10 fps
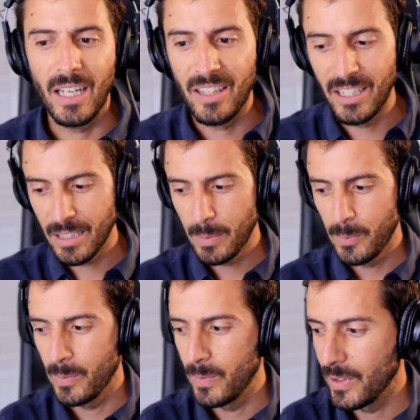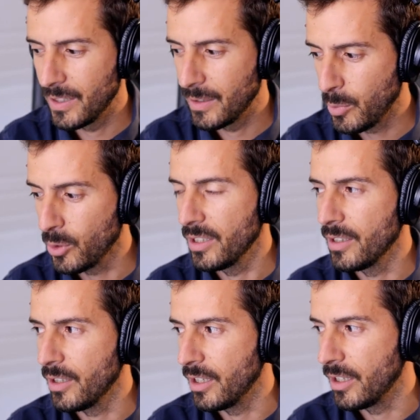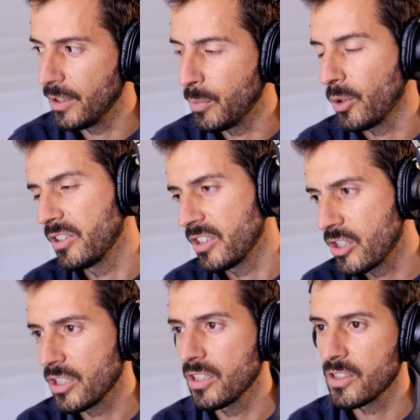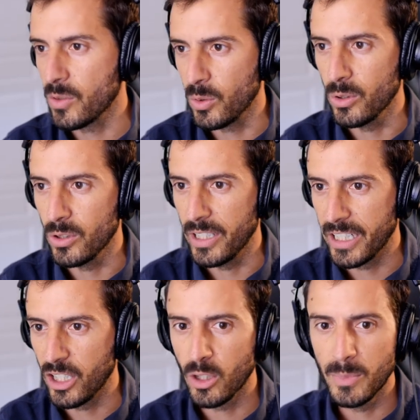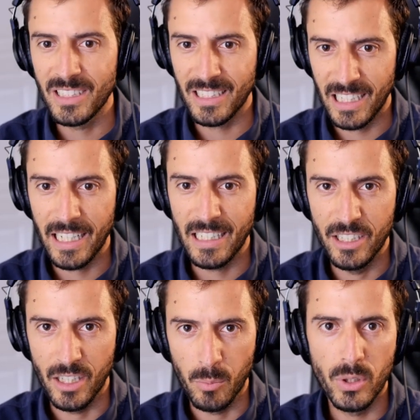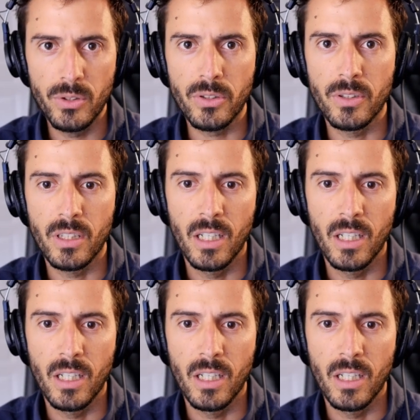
I think pol- uh, politicians or economists like numbers